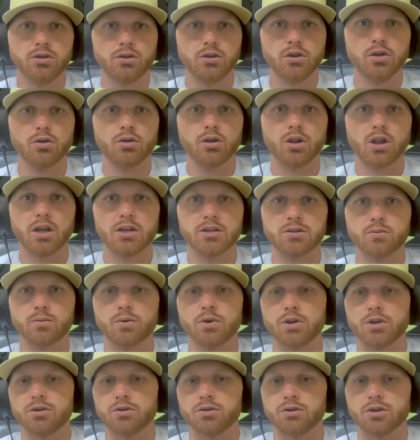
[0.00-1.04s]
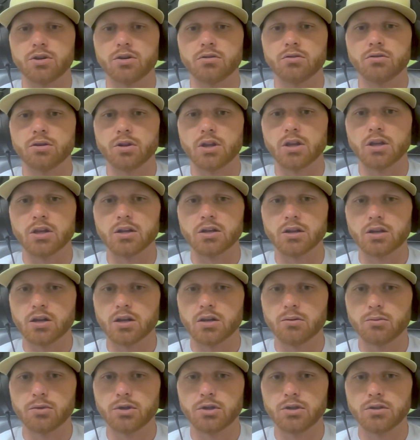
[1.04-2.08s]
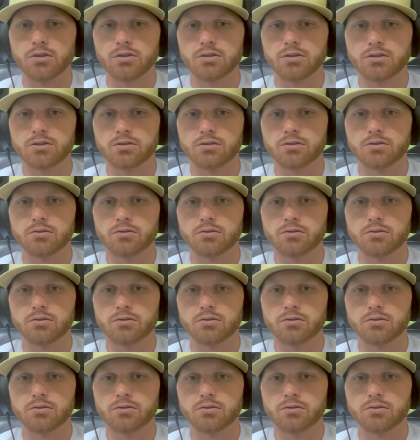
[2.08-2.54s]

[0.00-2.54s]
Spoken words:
utilized what your yearly income is